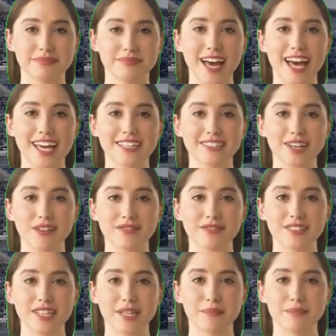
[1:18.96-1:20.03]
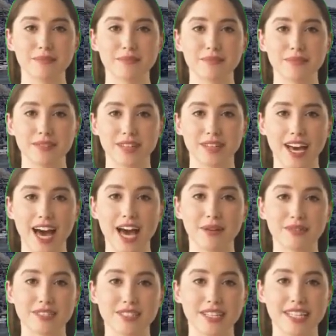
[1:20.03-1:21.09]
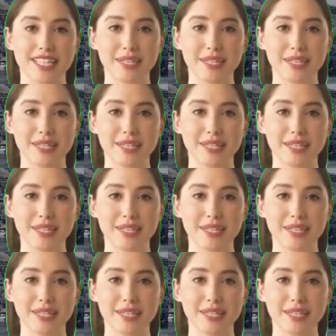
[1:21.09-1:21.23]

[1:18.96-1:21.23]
is not very convenient, it takes 10